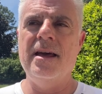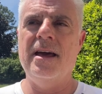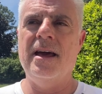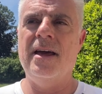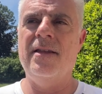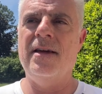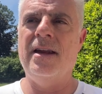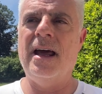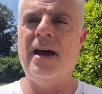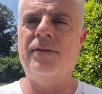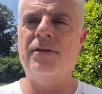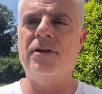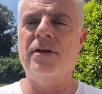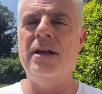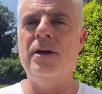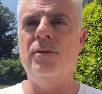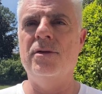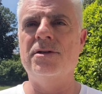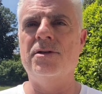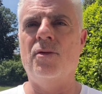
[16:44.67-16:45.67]
and then after
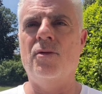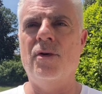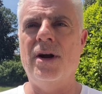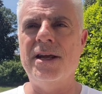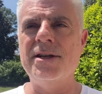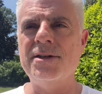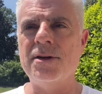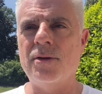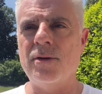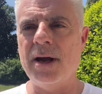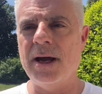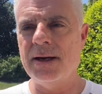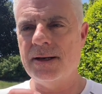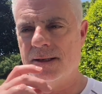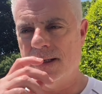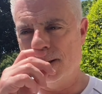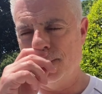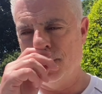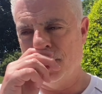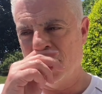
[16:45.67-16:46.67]
he was
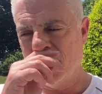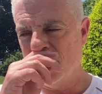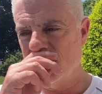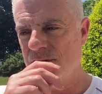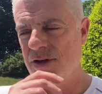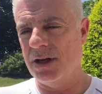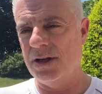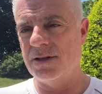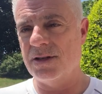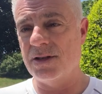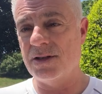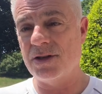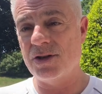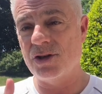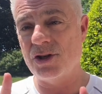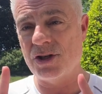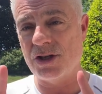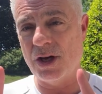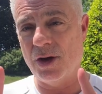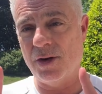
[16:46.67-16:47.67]
resurrected, Jesus
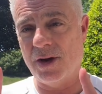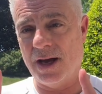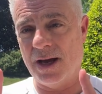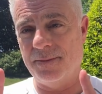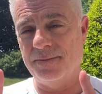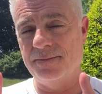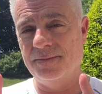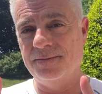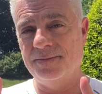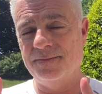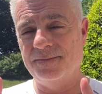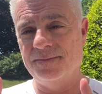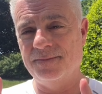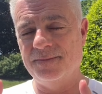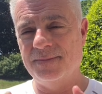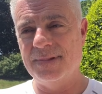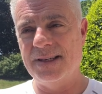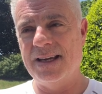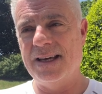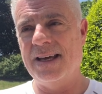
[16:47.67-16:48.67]
showed up
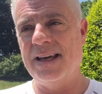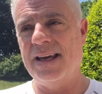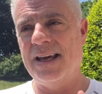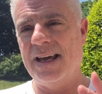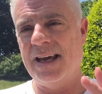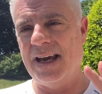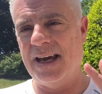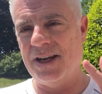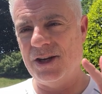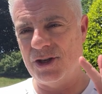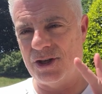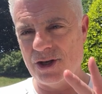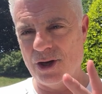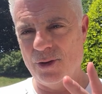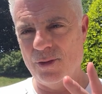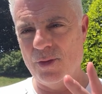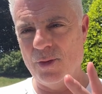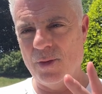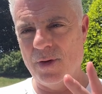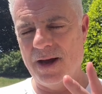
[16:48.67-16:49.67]
and he
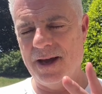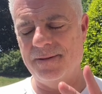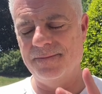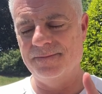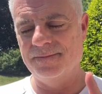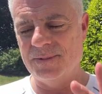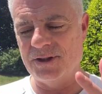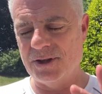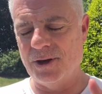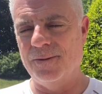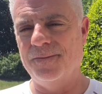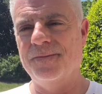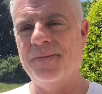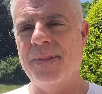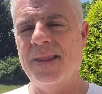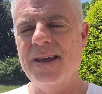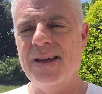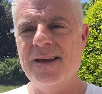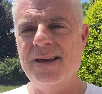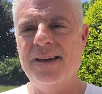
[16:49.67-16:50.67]
showed the way. So
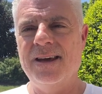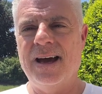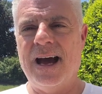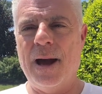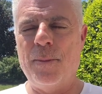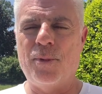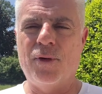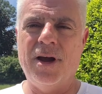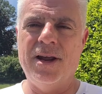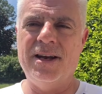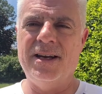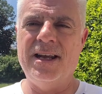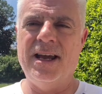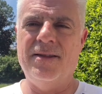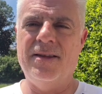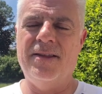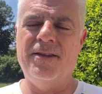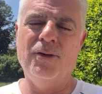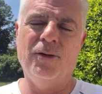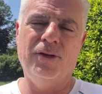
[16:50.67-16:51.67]
I pray today
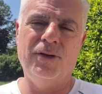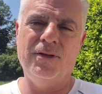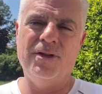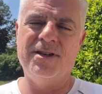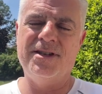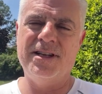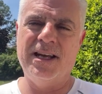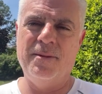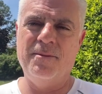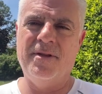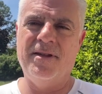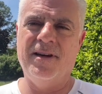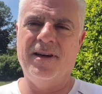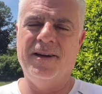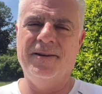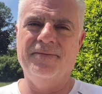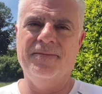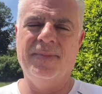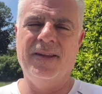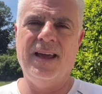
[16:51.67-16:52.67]
that you'll do the same
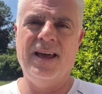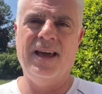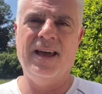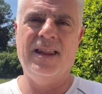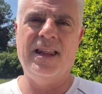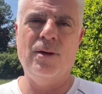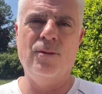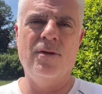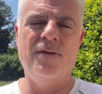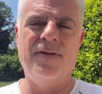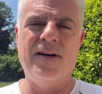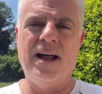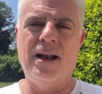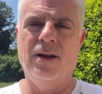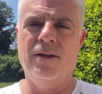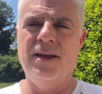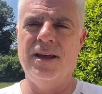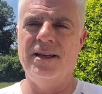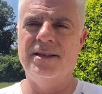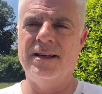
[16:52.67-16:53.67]
thing and that we'll
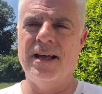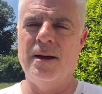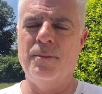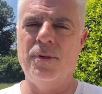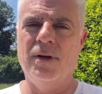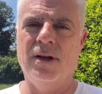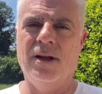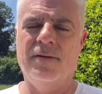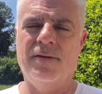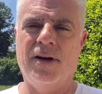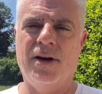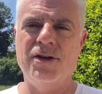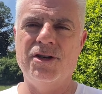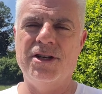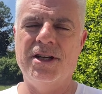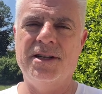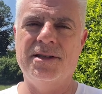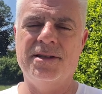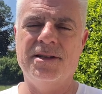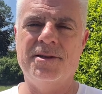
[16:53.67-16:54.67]
follow the example of our
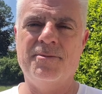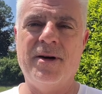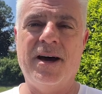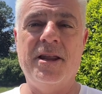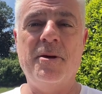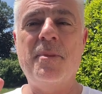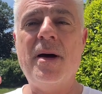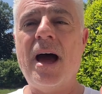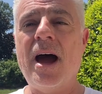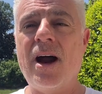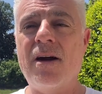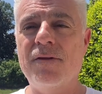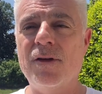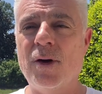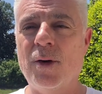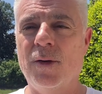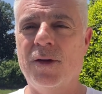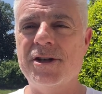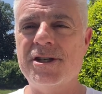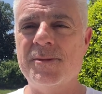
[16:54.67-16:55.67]
Jesus. By the power of the
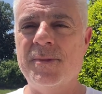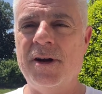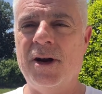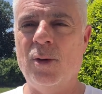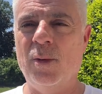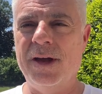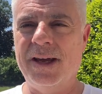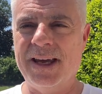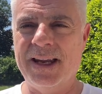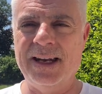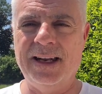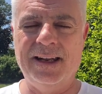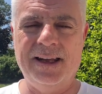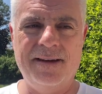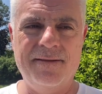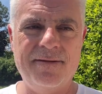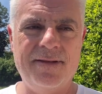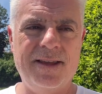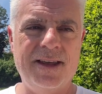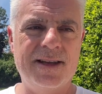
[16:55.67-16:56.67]
Holy Spirit, we can
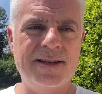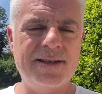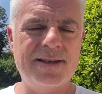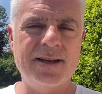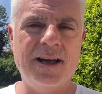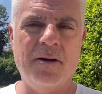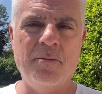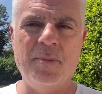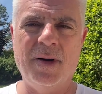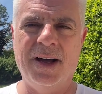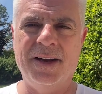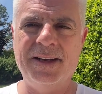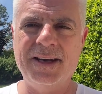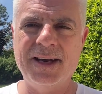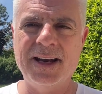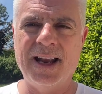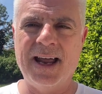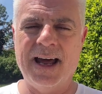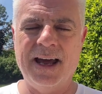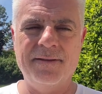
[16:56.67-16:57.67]
live this
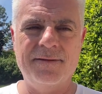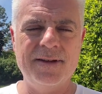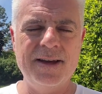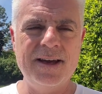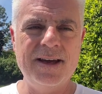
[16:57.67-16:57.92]
abundant life